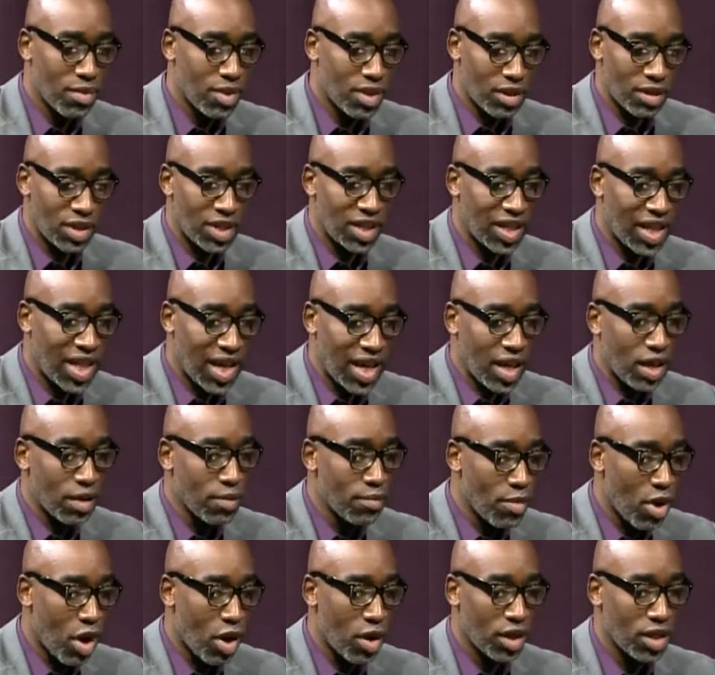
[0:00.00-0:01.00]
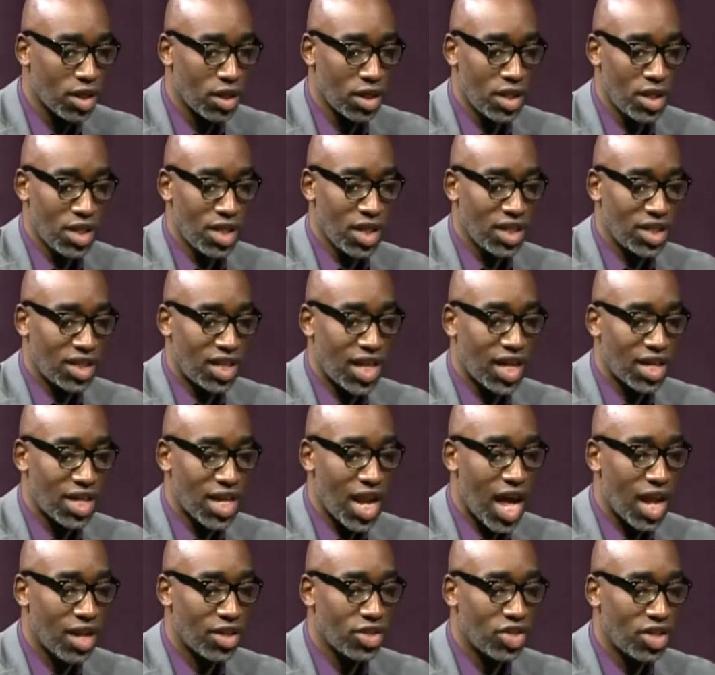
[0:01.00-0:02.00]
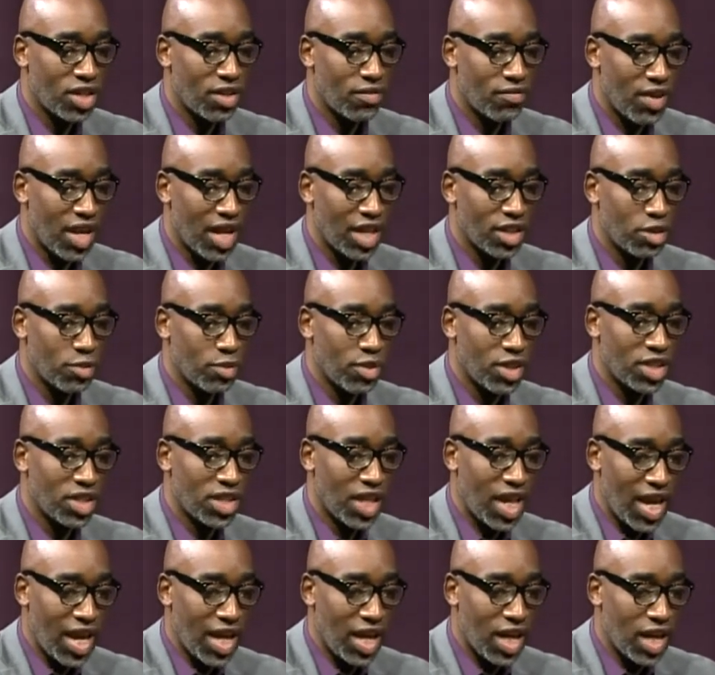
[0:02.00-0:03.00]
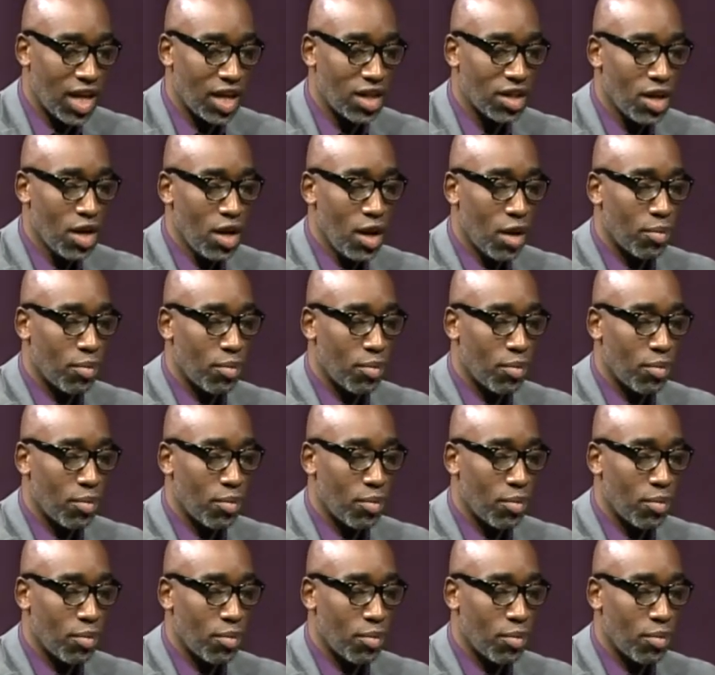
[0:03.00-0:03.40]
landmark technology advancements and